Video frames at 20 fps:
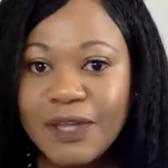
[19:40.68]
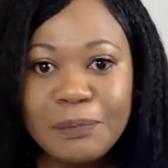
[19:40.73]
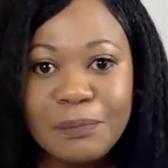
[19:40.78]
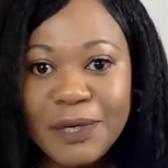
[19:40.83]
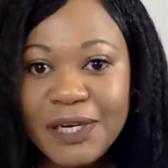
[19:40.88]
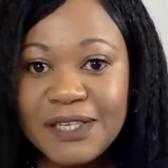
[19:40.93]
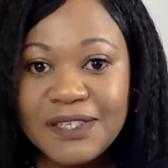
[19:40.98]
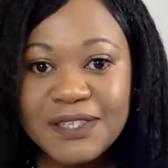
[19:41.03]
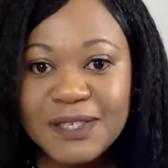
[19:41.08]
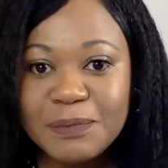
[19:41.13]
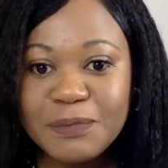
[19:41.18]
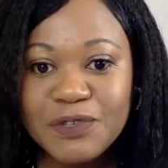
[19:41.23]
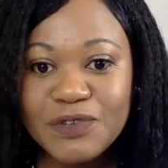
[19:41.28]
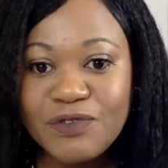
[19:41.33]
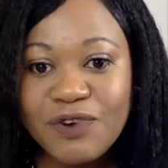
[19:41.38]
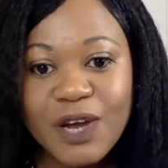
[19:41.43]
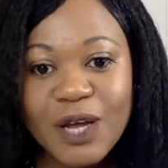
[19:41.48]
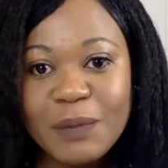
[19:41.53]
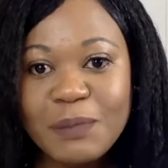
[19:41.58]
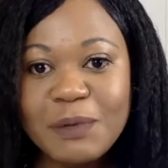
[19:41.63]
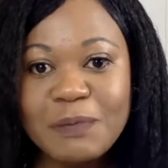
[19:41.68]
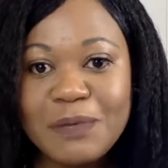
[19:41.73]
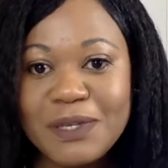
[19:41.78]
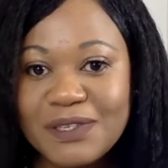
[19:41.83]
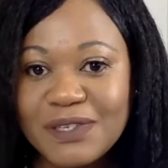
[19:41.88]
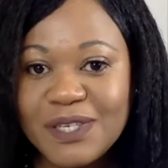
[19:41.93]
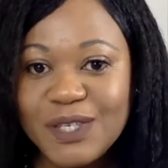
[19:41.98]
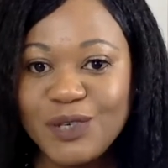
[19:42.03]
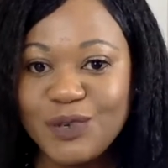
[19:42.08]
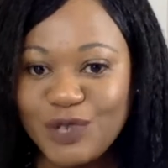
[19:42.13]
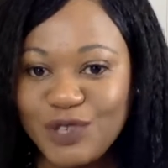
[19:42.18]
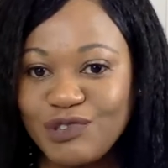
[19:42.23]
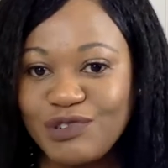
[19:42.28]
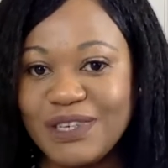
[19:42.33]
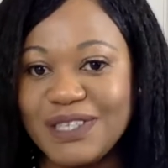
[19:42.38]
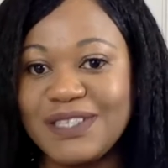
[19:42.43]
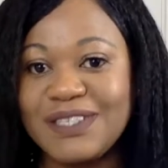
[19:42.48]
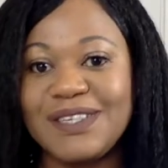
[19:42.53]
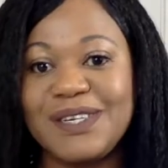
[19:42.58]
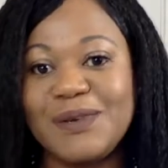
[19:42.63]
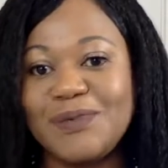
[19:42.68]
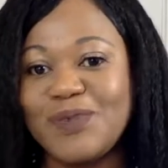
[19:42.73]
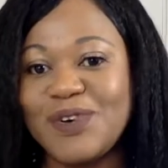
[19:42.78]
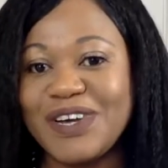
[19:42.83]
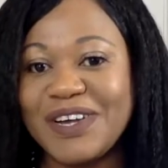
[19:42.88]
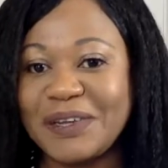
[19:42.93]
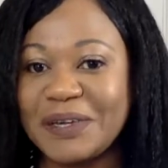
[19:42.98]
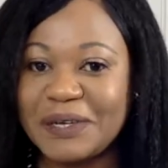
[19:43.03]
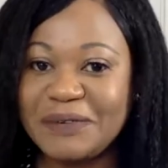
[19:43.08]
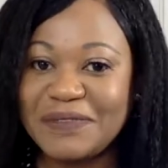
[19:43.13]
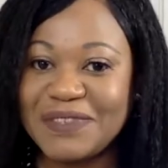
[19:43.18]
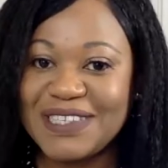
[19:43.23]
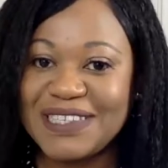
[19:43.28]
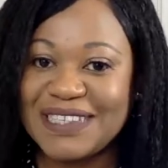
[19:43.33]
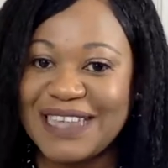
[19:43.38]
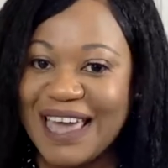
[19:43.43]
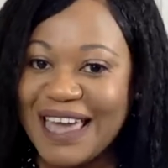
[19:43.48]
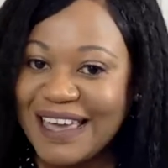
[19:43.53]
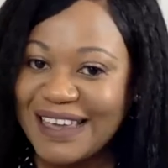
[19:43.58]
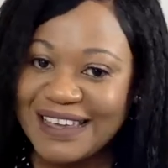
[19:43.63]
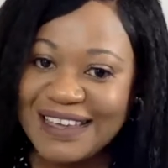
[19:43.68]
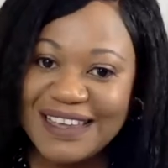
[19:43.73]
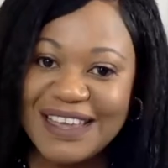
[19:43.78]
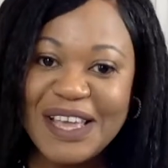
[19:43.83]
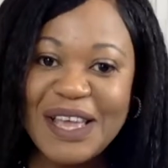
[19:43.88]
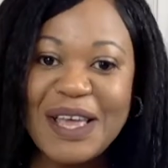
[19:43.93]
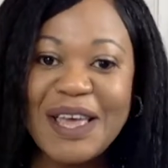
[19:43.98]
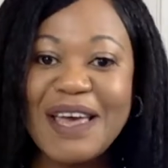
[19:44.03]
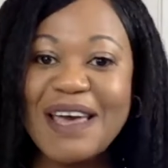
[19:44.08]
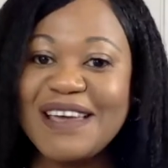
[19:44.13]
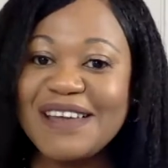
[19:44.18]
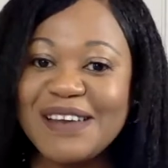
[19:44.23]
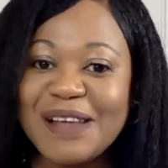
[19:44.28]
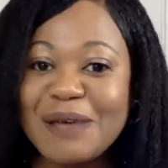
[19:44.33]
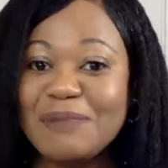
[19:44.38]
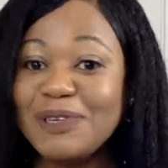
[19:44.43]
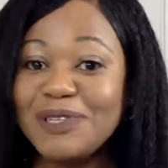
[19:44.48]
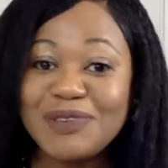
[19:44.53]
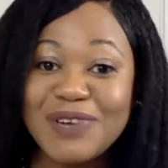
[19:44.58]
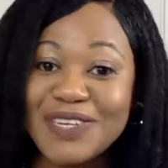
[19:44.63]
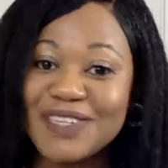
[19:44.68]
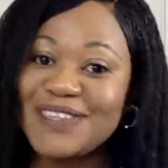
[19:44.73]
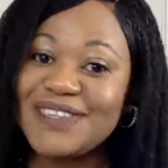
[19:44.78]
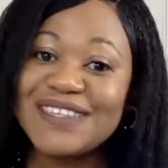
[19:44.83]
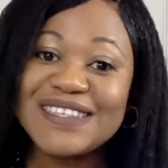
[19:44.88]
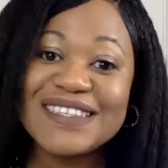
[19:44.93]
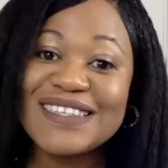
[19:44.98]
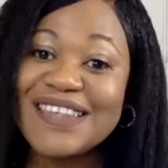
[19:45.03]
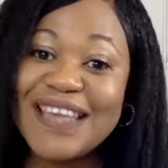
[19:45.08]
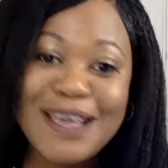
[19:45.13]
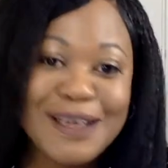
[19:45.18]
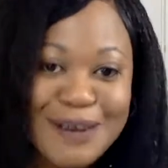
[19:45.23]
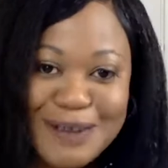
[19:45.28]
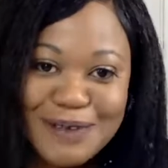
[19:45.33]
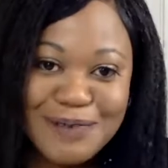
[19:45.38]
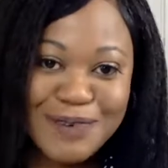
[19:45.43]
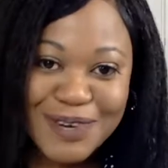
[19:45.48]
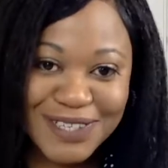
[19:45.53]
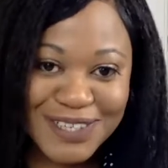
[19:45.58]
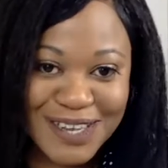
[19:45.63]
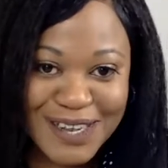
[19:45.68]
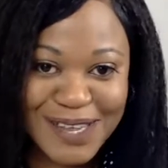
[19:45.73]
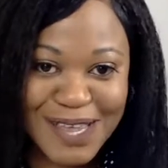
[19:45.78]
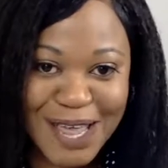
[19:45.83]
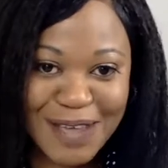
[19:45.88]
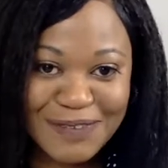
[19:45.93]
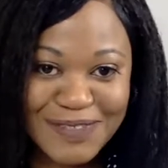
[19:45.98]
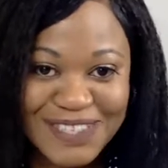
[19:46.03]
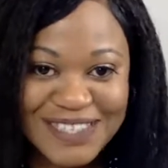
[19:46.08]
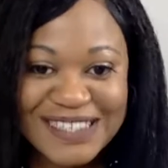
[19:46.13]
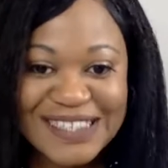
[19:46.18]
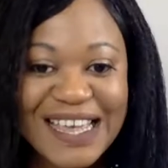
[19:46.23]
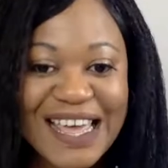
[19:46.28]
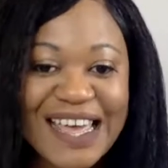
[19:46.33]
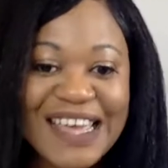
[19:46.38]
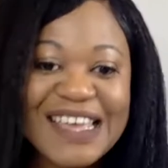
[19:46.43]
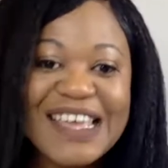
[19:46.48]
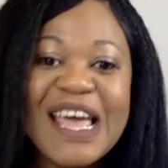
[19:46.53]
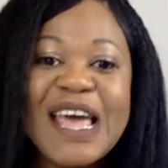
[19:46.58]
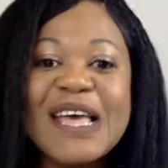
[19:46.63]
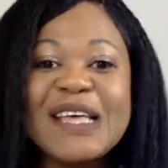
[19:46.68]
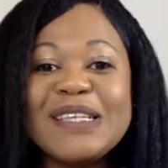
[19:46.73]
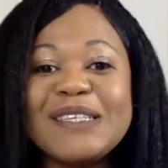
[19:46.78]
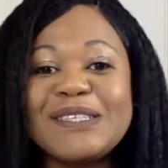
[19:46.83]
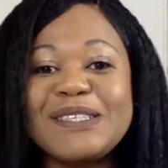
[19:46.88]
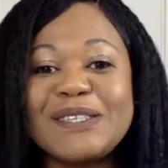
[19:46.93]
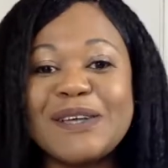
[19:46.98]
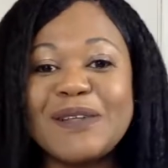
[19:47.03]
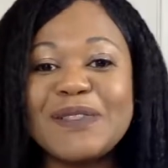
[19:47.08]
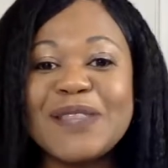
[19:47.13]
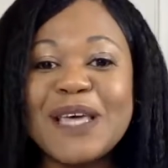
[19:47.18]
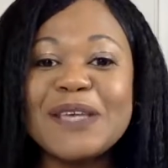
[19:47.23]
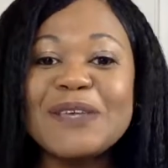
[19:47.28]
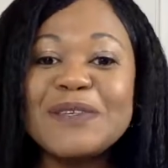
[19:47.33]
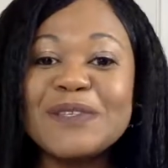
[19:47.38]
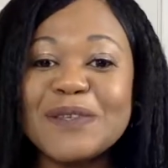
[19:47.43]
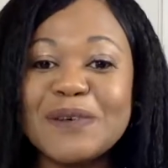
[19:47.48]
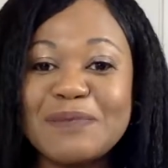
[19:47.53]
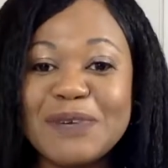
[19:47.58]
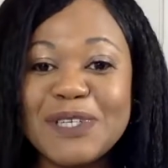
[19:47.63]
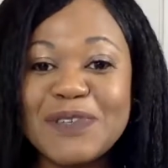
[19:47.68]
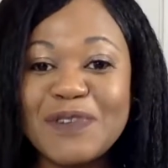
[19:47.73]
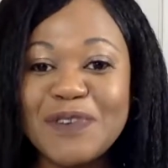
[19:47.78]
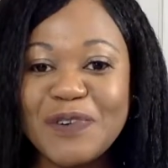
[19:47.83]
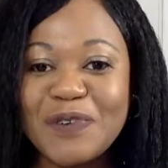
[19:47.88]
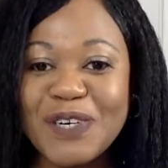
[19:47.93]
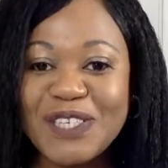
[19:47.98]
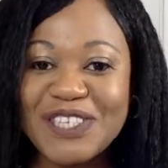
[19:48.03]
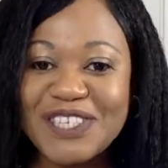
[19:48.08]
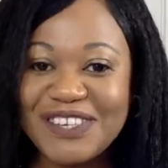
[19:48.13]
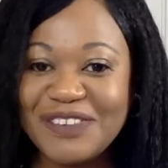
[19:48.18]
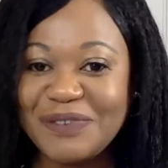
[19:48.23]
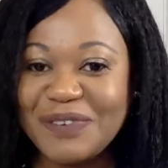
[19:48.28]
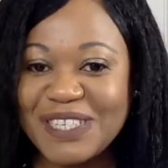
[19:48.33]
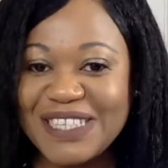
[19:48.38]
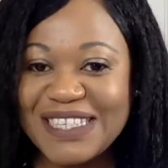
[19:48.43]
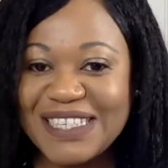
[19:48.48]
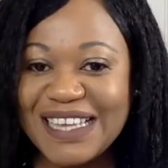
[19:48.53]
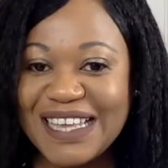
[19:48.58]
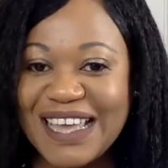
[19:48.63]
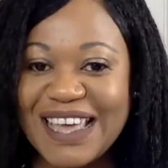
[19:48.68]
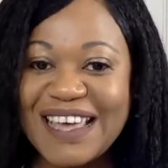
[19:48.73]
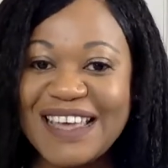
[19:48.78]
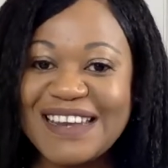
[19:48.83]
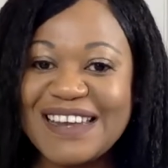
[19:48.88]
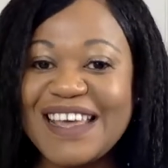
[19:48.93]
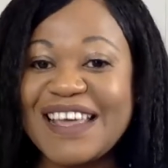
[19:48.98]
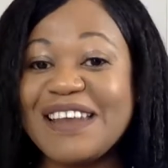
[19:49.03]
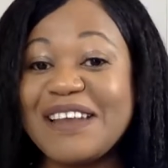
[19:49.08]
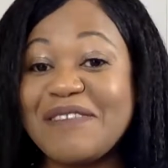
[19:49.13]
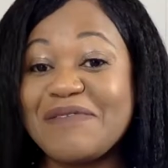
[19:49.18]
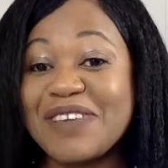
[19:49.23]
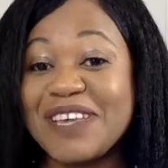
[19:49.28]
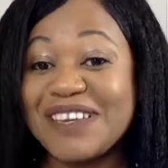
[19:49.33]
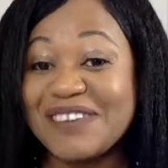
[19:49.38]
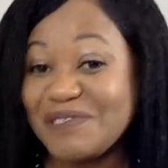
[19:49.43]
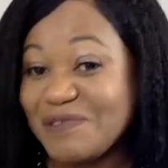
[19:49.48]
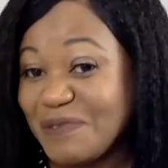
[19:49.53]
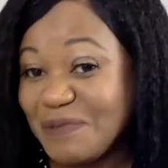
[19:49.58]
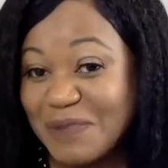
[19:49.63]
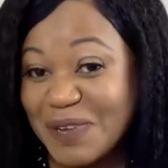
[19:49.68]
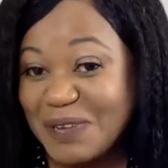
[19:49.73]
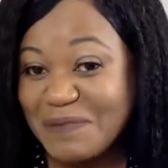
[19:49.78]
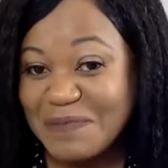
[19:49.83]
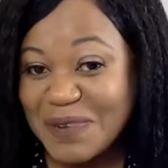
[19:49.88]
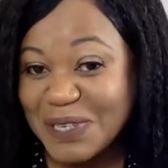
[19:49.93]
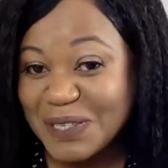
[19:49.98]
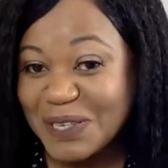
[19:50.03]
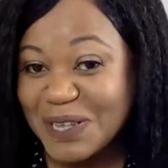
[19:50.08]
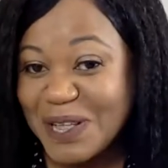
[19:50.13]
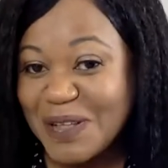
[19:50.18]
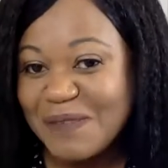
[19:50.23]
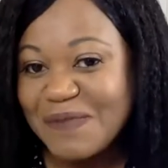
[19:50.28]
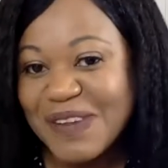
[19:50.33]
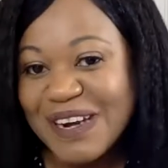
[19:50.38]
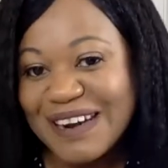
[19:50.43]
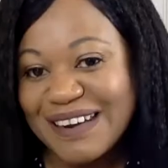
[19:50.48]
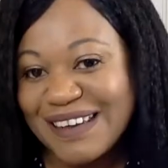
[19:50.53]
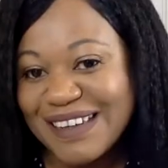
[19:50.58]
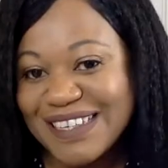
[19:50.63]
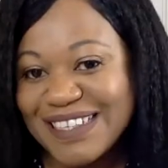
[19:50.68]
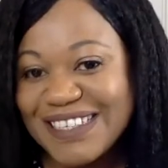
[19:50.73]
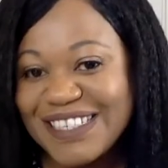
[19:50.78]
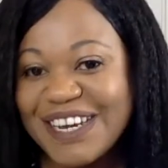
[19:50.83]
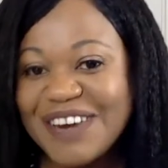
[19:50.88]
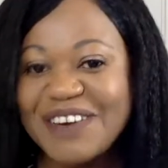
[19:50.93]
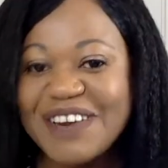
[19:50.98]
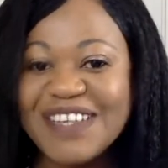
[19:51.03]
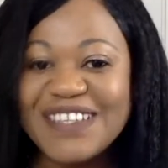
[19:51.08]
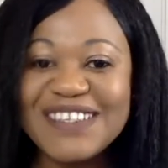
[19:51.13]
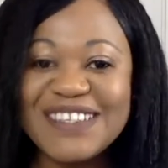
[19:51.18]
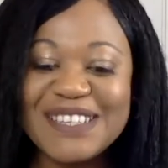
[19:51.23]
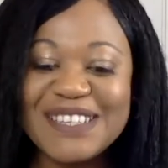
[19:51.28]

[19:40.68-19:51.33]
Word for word: please subscribe. It means that you're interested in what I have to say. And I'm interested to tell you what I have to say. So thank you so much for watching once again. And I'm going to repeat myself, like, share, and